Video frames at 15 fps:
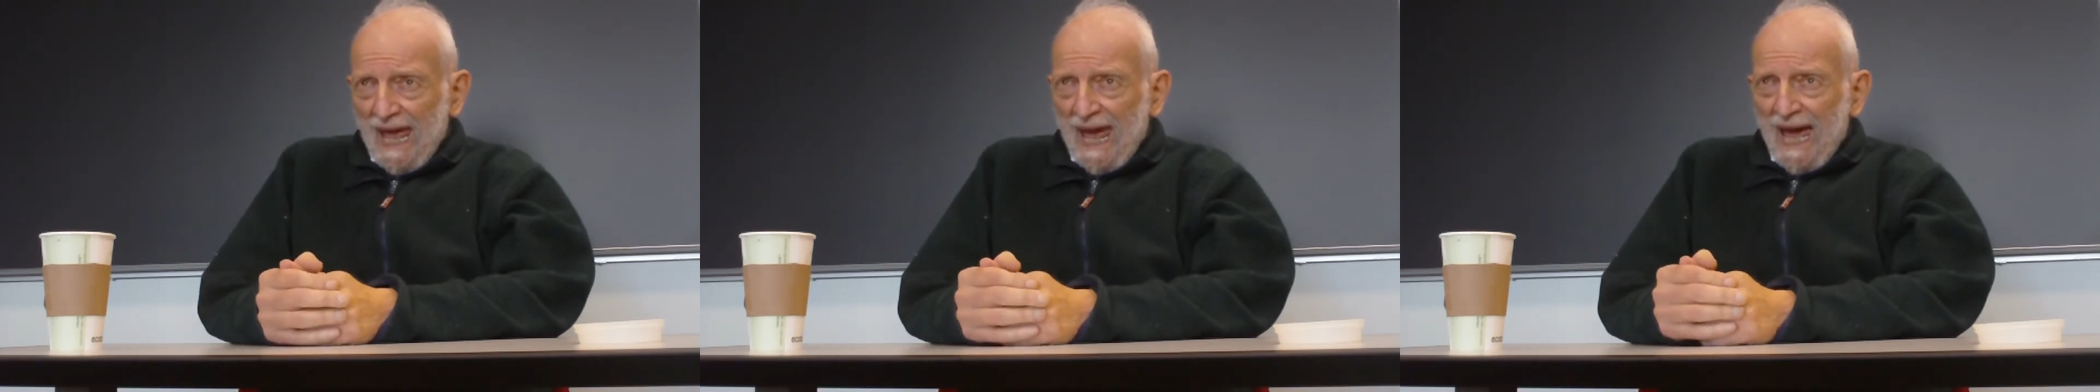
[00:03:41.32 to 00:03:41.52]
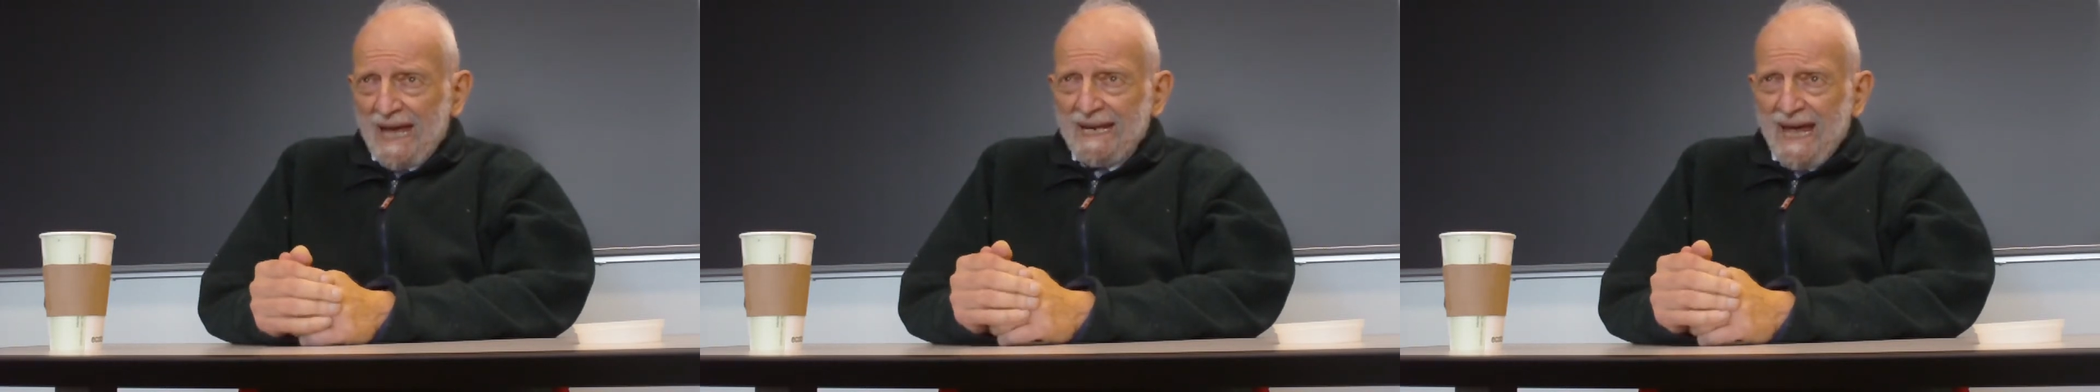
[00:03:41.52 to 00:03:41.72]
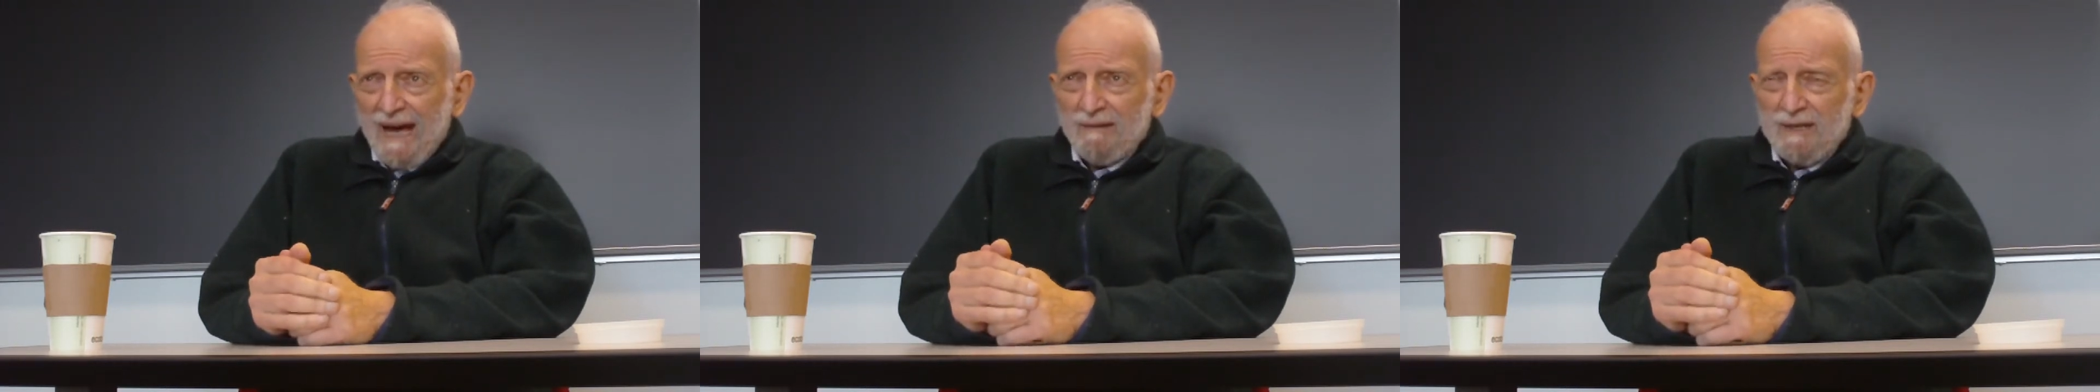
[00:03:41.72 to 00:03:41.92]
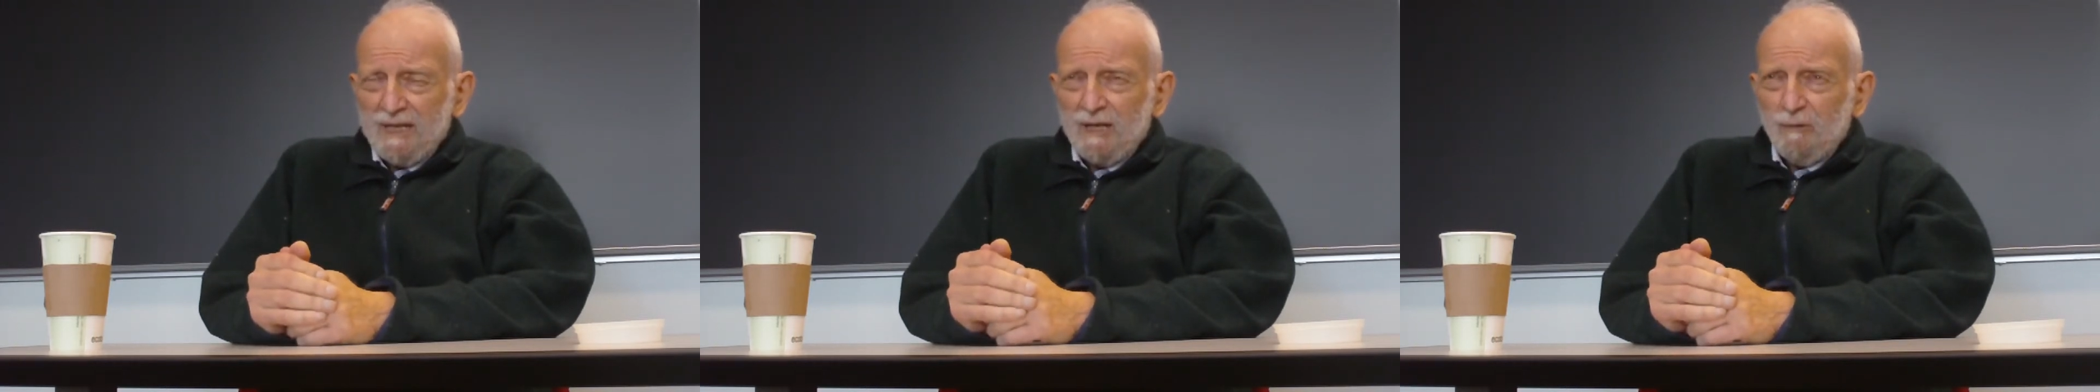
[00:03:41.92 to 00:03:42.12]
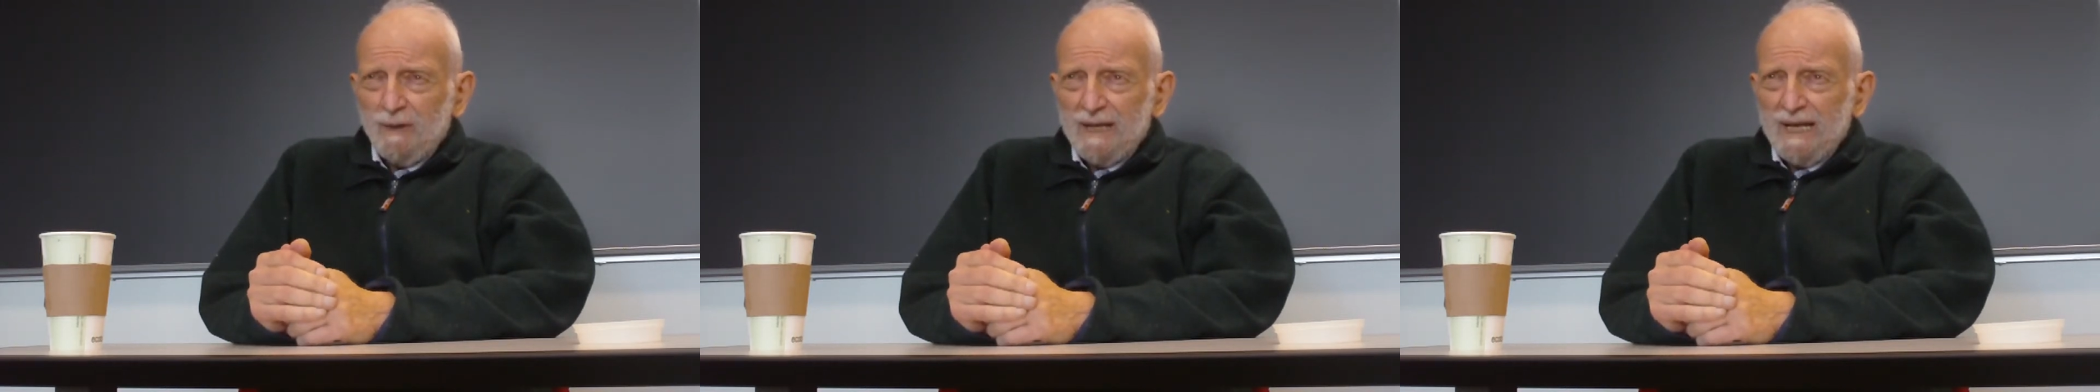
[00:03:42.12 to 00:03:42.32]
And now
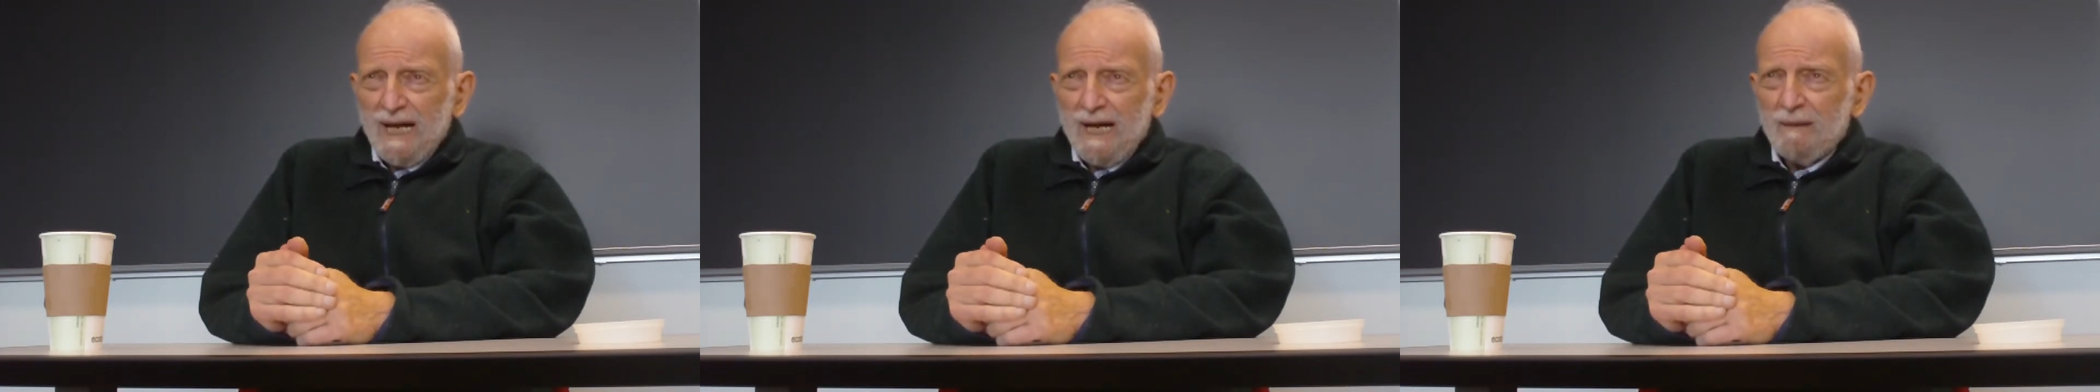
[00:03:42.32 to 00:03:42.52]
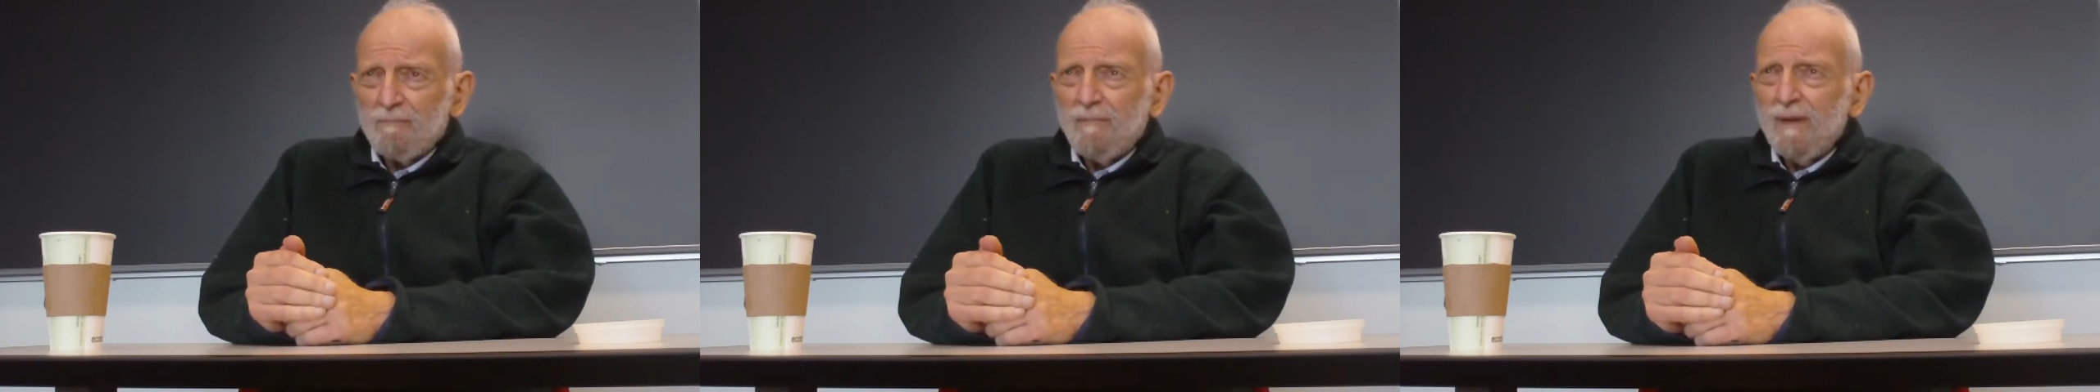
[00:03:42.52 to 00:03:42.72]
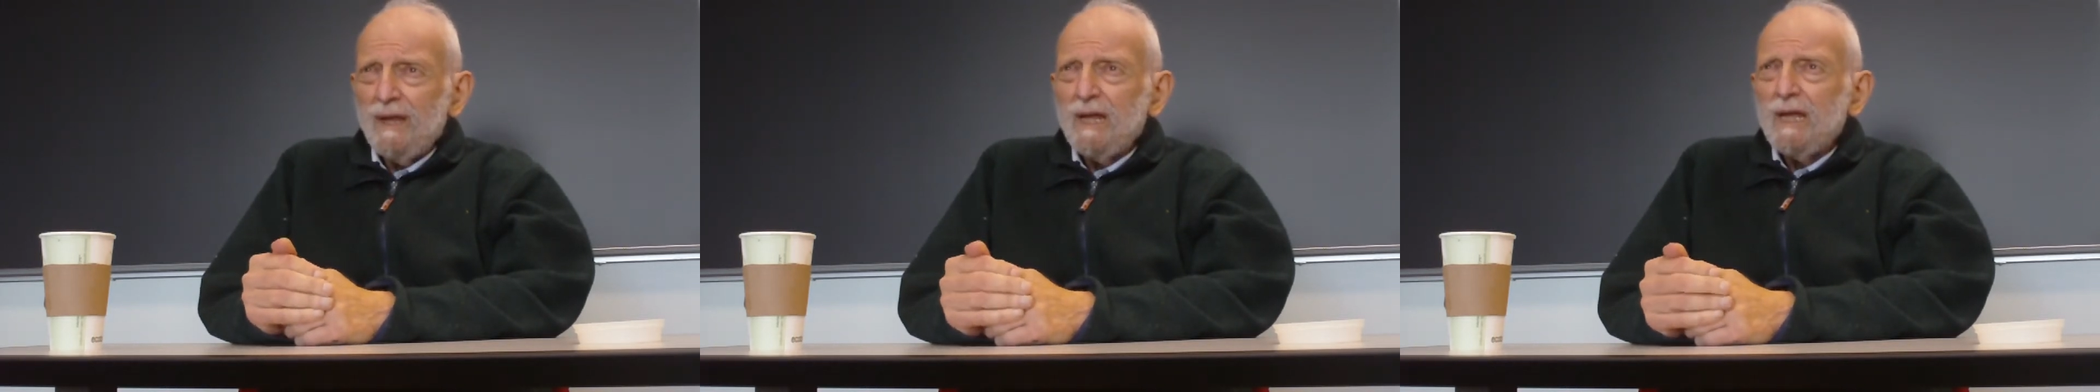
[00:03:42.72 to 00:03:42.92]
here we come